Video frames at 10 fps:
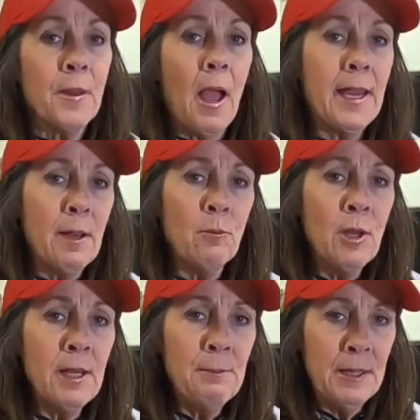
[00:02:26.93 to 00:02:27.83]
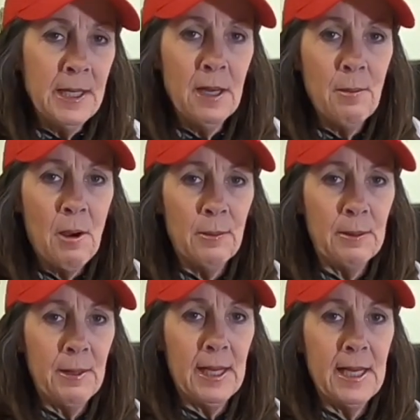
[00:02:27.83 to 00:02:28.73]
I am really picky about my
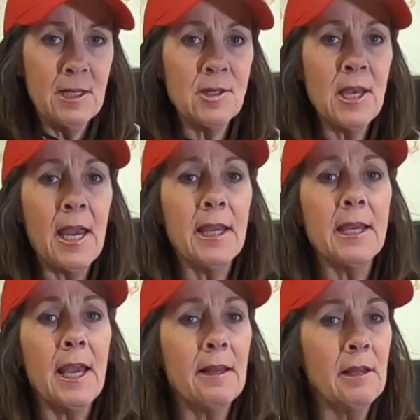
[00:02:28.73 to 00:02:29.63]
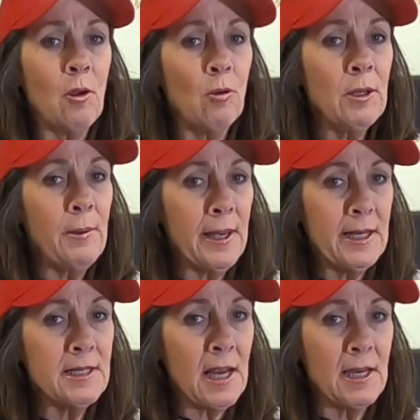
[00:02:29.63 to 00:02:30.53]
mayonnaise cake, and the only
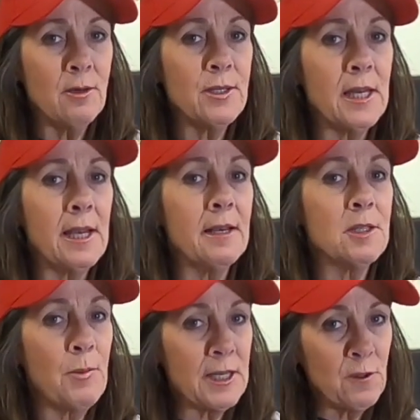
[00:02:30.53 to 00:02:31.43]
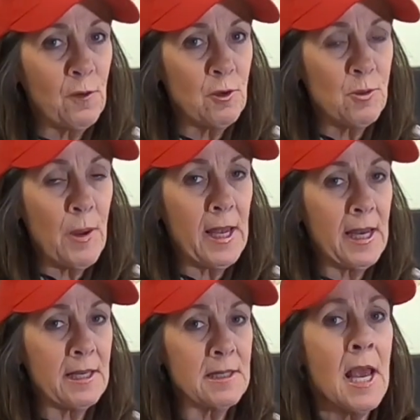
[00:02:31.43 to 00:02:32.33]
mayonnaise I use in it is Best Foods
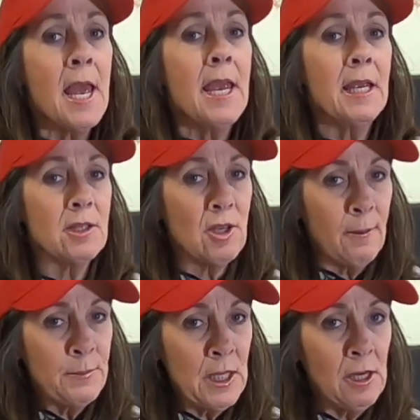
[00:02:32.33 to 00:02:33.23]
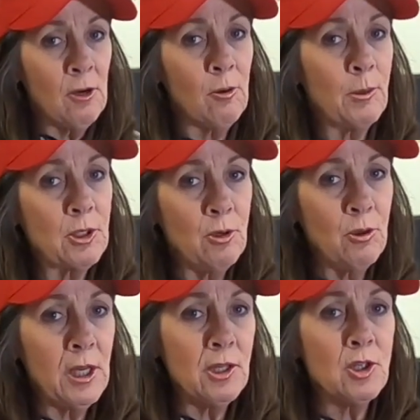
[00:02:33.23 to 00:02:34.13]
mayonnaise. It's up to you, but two
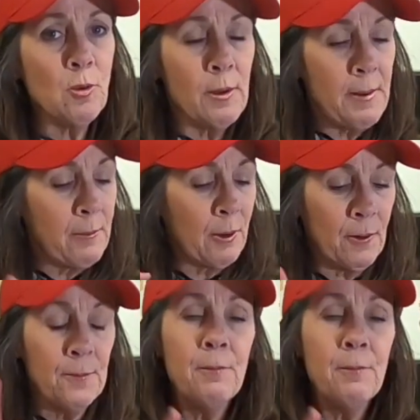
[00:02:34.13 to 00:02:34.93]
things to remember.